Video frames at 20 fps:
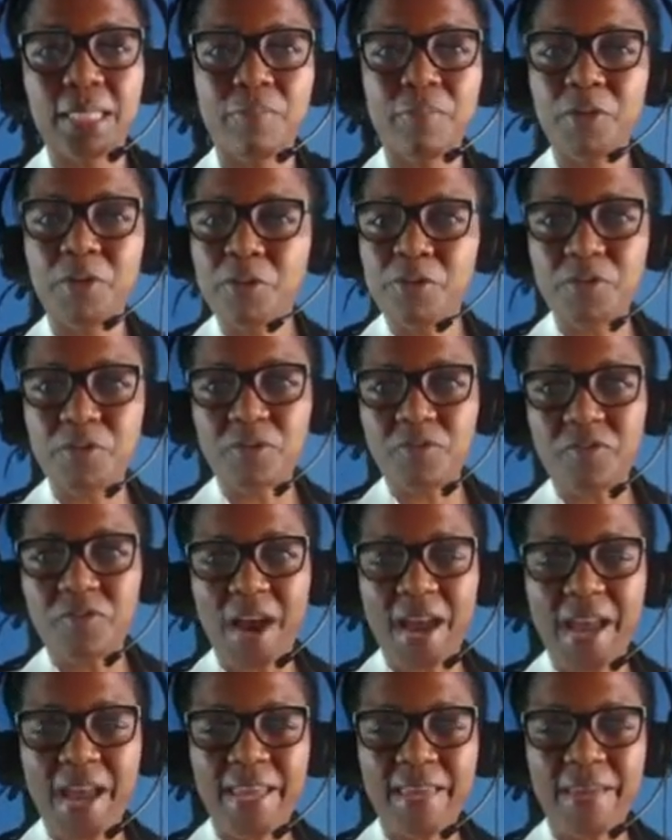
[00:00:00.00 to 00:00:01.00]
because on
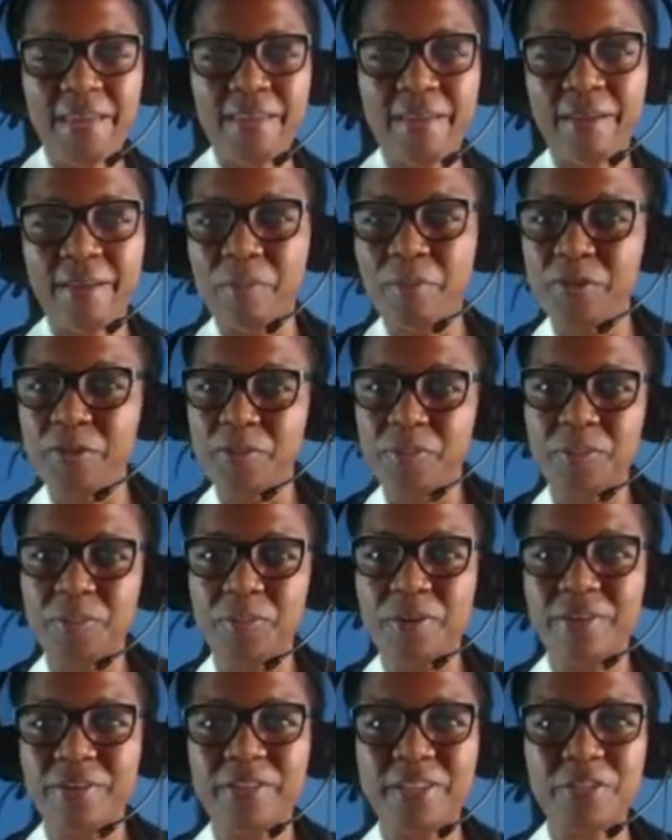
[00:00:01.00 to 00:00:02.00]
Friday, most
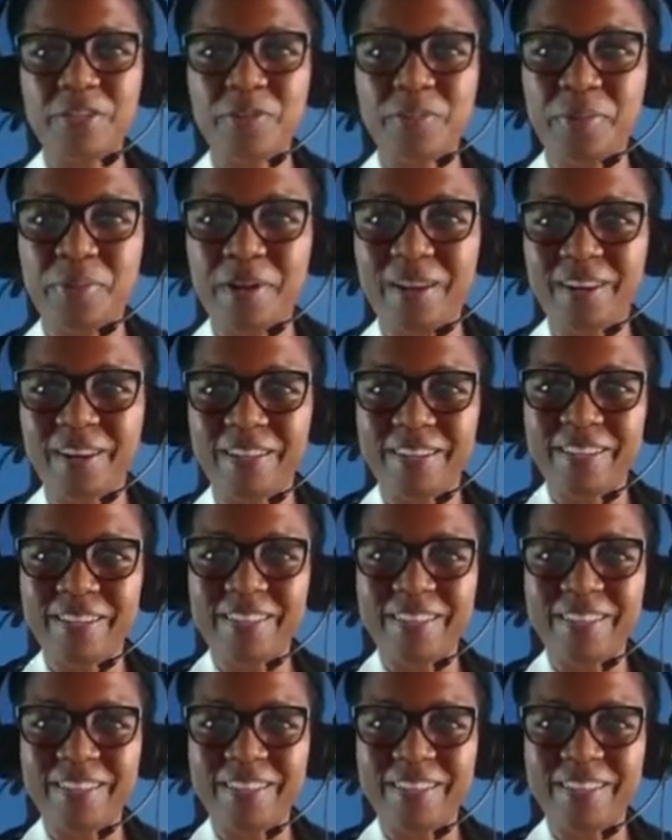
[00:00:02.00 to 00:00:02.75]
people are ready to park